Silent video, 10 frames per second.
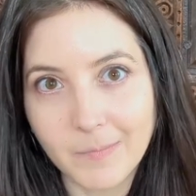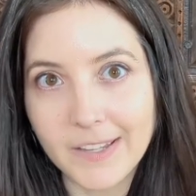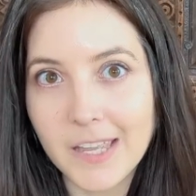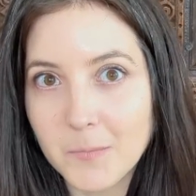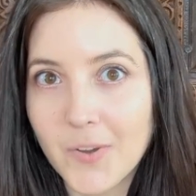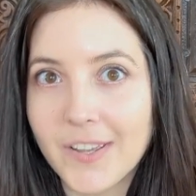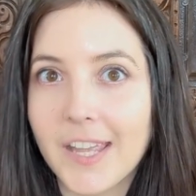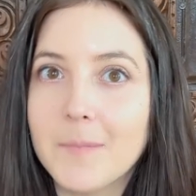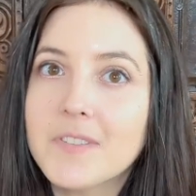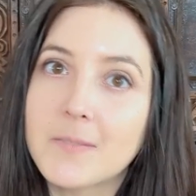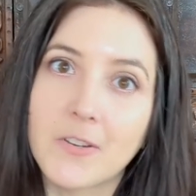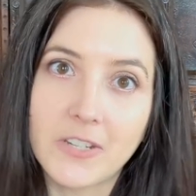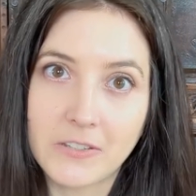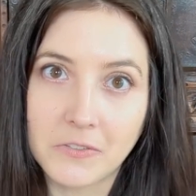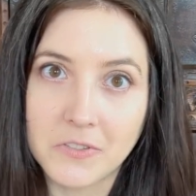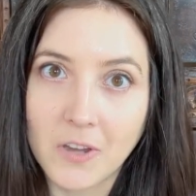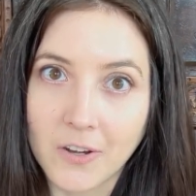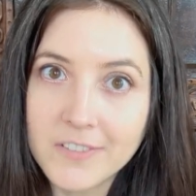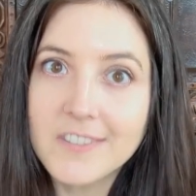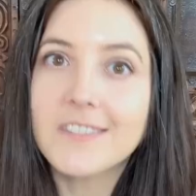my Game Boy games, especially the loose
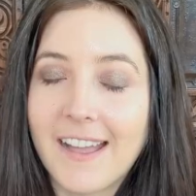cards.